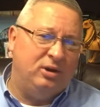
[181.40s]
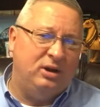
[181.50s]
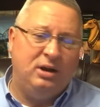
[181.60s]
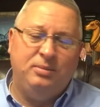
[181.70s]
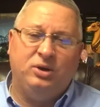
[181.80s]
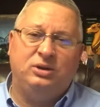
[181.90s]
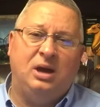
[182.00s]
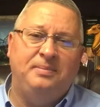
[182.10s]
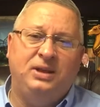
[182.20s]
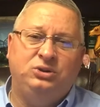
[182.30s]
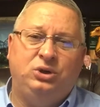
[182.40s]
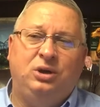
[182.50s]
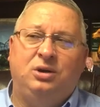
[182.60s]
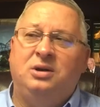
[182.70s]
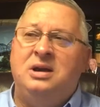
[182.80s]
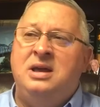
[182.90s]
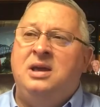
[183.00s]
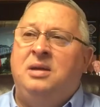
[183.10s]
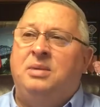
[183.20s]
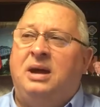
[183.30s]
they're unable to come this year.
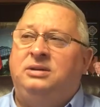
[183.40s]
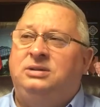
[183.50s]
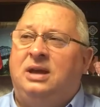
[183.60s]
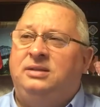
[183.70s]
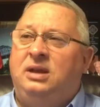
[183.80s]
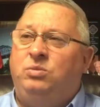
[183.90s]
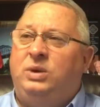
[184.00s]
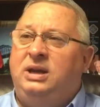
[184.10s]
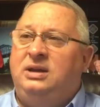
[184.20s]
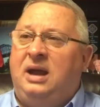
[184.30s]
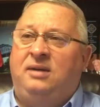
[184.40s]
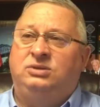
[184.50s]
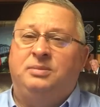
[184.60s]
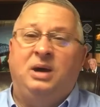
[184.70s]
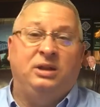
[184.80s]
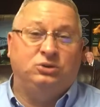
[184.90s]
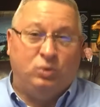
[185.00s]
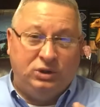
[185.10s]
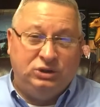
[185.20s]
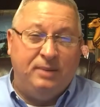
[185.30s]
But uh, then we have some others
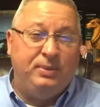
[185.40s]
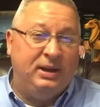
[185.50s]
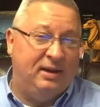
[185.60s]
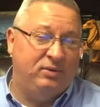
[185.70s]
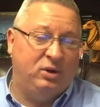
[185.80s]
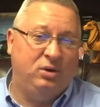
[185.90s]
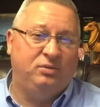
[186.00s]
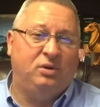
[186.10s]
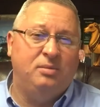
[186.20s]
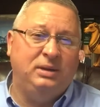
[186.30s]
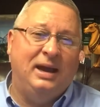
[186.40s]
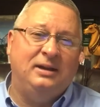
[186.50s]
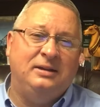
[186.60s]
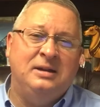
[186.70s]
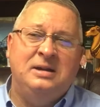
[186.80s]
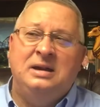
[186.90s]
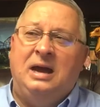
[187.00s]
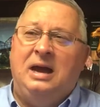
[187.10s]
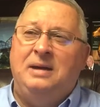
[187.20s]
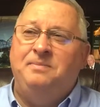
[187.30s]
we simply haven't heard from yet.
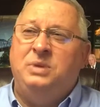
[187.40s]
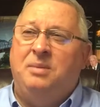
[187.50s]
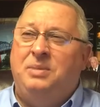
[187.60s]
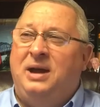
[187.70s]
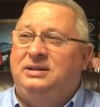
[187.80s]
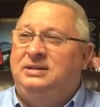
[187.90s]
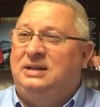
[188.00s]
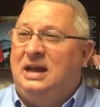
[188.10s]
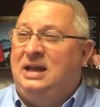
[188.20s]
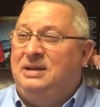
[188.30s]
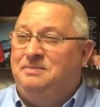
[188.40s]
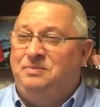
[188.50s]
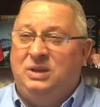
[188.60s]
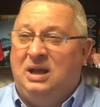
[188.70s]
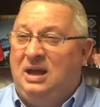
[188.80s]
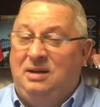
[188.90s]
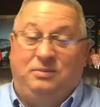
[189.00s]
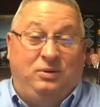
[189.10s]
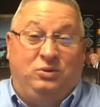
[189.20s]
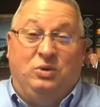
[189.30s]
Um, but I'm,
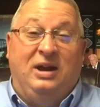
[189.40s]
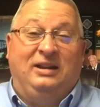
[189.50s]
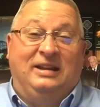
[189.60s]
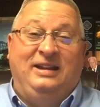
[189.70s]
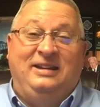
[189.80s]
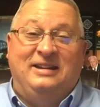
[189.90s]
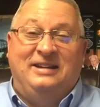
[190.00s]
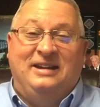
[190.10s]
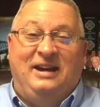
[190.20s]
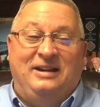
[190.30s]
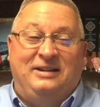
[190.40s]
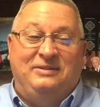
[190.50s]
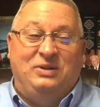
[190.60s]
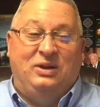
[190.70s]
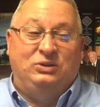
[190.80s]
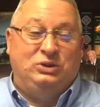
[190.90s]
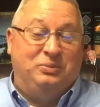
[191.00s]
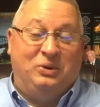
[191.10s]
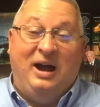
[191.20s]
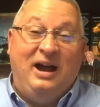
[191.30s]
I'm greatly uh, uh
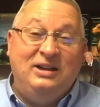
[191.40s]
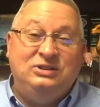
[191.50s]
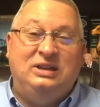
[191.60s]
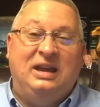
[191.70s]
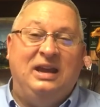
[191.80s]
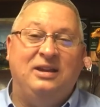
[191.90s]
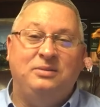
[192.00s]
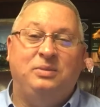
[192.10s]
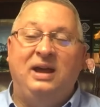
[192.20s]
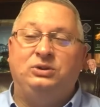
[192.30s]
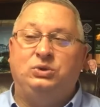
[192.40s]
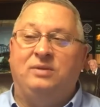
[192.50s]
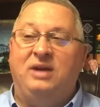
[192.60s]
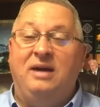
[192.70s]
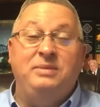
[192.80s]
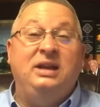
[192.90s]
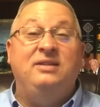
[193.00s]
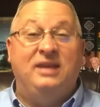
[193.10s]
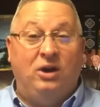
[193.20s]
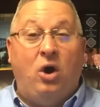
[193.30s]
surprised and blessed of how many
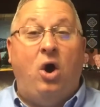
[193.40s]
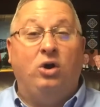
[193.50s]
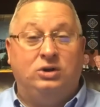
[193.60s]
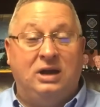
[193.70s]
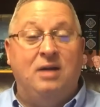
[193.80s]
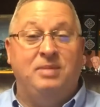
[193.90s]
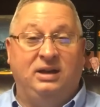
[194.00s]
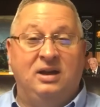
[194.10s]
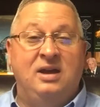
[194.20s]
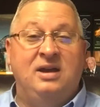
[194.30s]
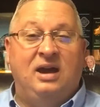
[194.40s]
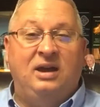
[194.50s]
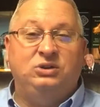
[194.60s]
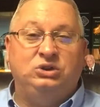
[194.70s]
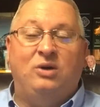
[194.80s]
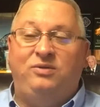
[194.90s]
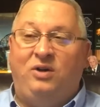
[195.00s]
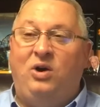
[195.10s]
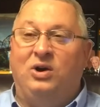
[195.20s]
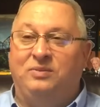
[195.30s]
that are coming uh, so
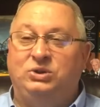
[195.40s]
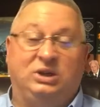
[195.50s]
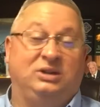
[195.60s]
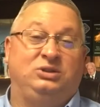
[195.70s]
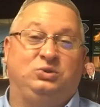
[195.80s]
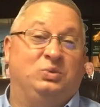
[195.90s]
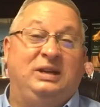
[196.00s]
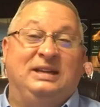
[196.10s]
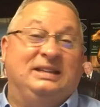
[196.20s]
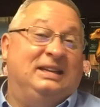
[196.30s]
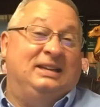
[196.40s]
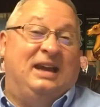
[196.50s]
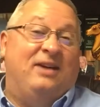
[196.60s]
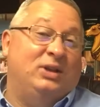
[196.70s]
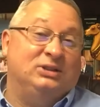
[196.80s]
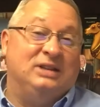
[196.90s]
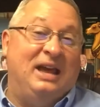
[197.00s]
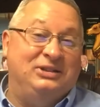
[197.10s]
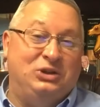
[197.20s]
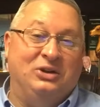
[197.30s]
far since we didn't get to have this
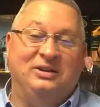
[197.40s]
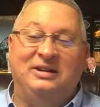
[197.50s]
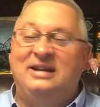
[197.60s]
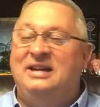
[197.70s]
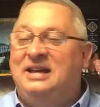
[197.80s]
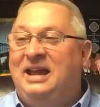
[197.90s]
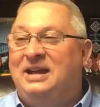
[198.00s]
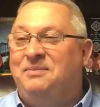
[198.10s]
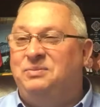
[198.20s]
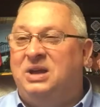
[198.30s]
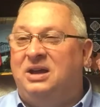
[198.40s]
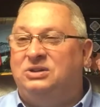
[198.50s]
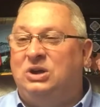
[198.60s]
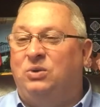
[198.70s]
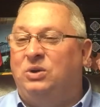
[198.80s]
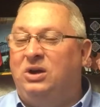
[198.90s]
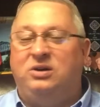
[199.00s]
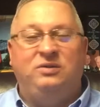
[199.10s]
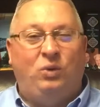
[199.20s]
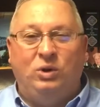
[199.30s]
last year. And uh, so
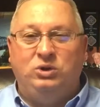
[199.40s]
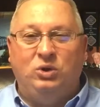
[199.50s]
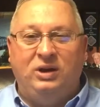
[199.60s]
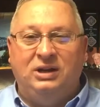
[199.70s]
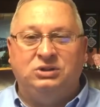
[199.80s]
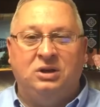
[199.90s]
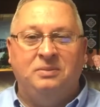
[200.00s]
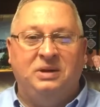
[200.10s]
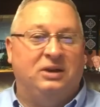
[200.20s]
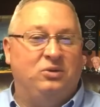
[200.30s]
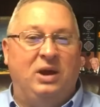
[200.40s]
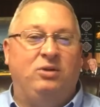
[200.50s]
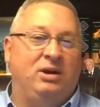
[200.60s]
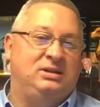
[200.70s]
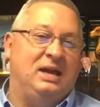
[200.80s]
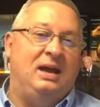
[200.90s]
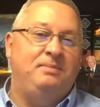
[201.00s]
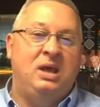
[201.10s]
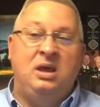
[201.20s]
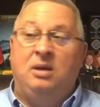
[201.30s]
looking forward to it. It's going to be a great, great
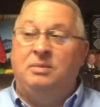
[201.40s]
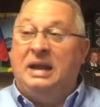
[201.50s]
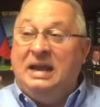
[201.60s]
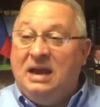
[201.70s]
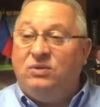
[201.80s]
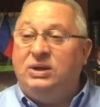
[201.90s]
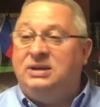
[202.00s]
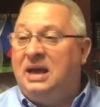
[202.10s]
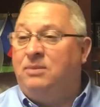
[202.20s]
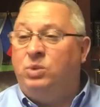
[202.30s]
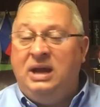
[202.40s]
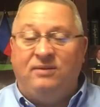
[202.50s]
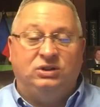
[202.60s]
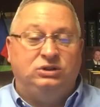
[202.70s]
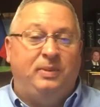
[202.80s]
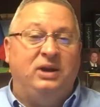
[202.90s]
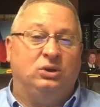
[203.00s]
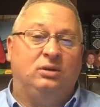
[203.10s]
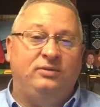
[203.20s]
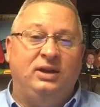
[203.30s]
time. But every time we have a
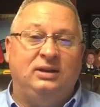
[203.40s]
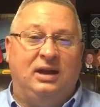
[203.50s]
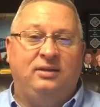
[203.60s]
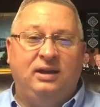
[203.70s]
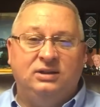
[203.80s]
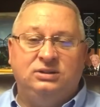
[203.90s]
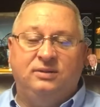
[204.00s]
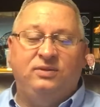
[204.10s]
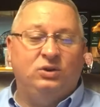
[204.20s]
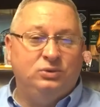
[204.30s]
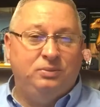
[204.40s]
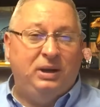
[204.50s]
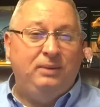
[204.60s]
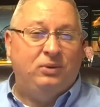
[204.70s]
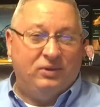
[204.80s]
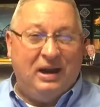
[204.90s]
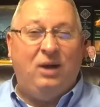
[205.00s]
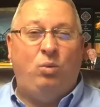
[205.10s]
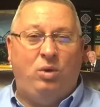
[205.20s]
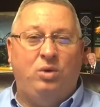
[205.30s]
special event like this, the first people that
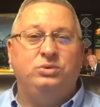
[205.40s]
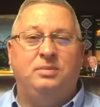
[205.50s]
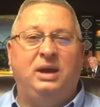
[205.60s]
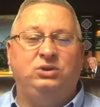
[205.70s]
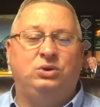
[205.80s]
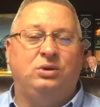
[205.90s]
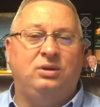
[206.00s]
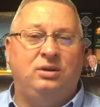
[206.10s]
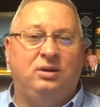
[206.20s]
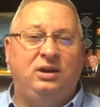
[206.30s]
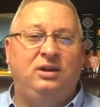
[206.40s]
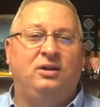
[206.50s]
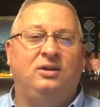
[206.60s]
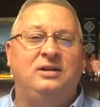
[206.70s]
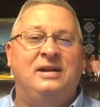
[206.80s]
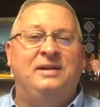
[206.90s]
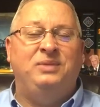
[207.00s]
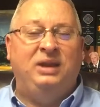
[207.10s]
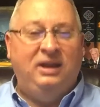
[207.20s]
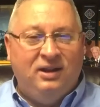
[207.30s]
I want to make sure that they're here
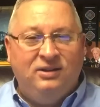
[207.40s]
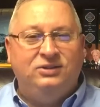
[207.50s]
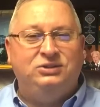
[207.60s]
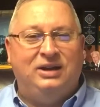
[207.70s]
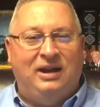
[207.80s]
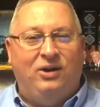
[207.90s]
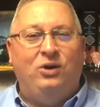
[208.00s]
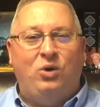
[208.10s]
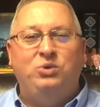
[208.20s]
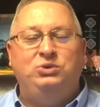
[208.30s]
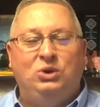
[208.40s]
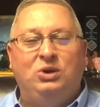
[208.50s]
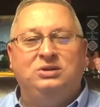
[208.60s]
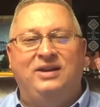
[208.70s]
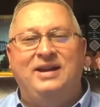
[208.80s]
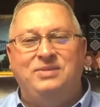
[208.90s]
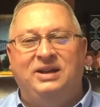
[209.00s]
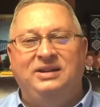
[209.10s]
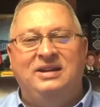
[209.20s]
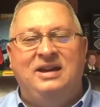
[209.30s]
is our own church
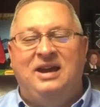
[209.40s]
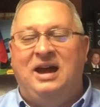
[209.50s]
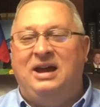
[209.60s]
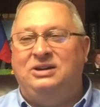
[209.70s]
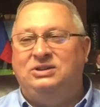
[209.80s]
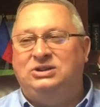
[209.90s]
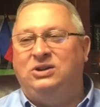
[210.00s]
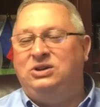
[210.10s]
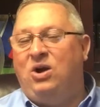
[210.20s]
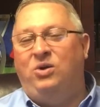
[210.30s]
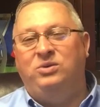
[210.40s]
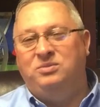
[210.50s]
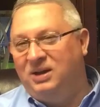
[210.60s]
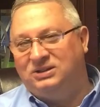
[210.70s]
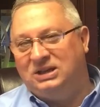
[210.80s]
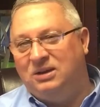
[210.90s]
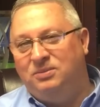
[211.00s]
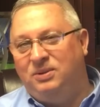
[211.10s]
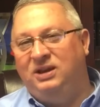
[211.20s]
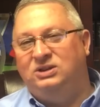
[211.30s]
family. Uh, so don't miss it.
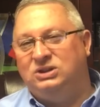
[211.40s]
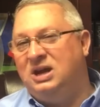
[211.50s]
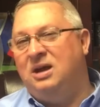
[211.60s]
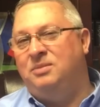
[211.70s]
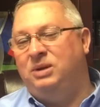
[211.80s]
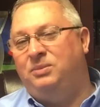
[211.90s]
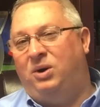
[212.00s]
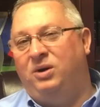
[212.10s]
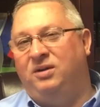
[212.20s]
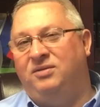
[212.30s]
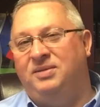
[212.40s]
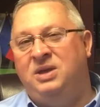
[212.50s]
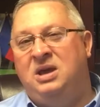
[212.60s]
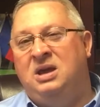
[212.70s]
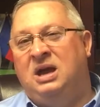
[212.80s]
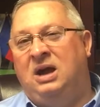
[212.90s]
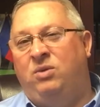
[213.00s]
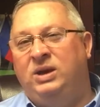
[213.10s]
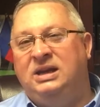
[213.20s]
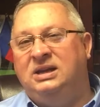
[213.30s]
Please come be a part of it. Uh,
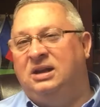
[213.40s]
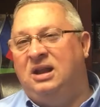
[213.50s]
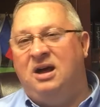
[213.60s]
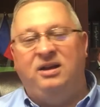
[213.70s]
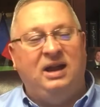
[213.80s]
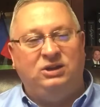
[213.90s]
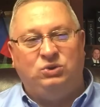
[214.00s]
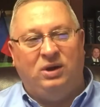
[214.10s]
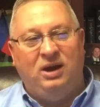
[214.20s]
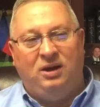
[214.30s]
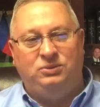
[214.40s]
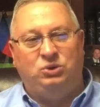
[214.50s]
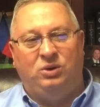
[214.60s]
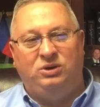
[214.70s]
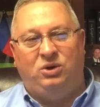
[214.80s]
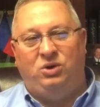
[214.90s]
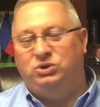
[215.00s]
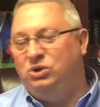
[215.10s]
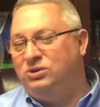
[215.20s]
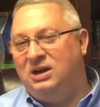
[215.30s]
we need a lot of extra help. So
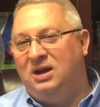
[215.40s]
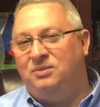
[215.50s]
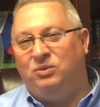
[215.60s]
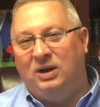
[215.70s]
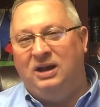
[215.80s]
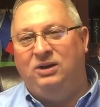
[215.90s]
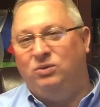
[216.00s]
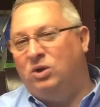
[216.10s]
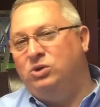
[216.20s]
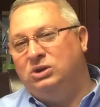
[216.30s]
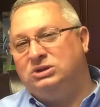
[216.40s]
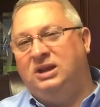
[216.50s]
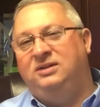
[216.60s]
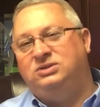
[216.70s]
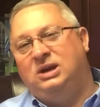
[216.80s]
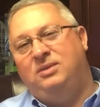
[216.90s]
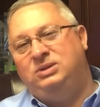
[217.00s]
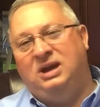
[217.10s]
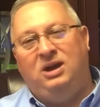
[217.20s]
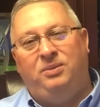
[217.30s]
adults, you come ready. Roll your sleeves up
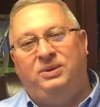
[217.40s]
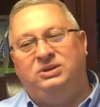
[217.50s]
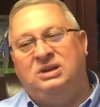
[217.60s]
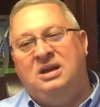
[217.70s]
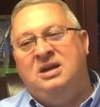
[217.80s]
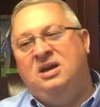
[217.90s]
to help us